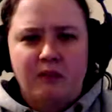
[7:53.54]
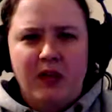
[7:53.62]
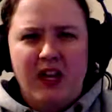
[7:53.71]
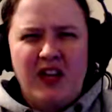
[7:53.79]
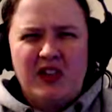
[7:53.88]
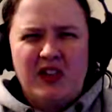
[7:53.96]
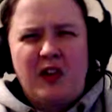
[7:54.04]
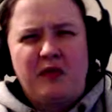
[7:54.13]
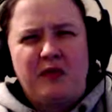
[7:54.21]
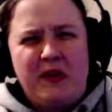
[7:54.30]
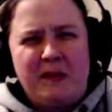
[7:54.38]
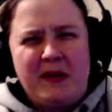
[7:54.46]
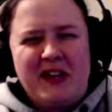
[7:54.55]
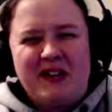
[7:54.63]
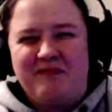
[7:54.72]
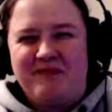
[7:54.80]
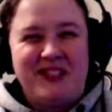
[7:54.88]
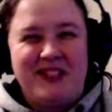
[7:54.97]
I usually go for female,
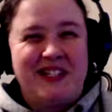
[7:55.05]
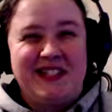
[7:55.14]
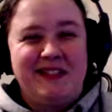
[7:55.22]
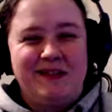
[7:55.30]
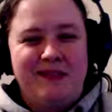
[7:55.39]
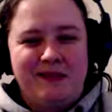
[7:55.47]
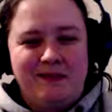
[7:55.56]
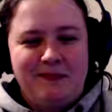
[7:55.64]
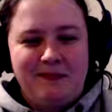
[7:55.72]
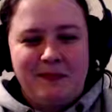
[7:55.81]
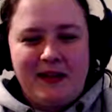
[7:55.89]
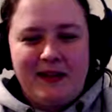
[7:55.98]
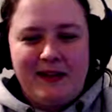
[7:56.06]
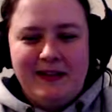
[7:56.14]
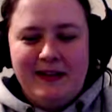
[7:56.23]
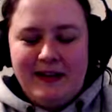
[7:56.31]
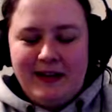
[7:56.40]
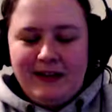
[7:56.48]
duh, but
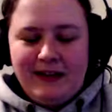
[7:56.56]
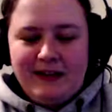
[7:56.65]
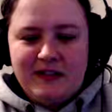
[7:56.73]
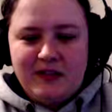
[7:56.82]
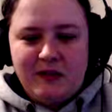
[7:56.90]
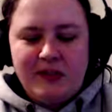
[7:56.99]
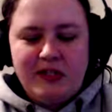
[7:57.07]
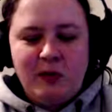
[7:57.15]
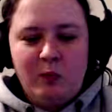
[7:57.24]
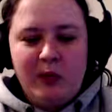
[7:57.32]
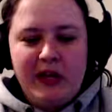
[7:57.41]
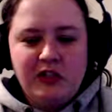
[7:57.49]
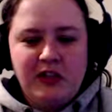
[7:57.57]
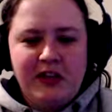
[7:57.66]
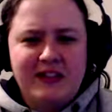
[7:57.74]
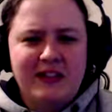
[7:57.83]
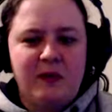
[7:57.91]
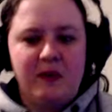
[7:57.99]
let's do it. So we actually get
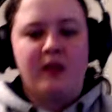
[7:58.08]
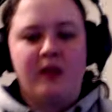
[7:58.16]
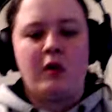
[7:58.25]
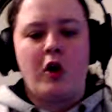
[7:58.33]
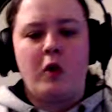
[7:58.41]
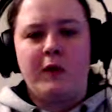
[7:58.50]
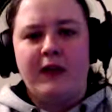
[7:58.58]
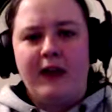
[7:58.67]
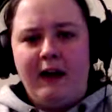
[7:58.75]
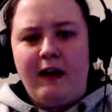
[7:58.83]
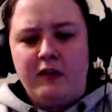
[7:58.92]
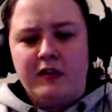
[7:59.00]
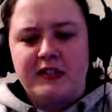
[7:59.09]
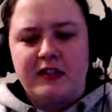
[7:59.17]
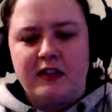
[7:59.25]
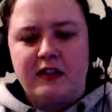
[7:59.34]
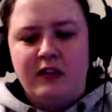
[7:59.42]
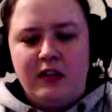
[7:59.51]
to create our own
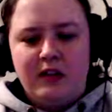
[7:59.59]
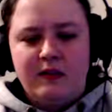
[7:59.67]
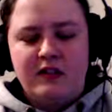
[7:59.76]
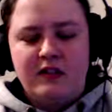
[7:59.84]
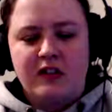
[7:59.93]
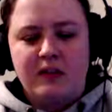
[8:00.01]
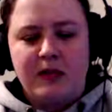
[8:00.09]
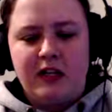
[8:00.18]
character, which is gonna be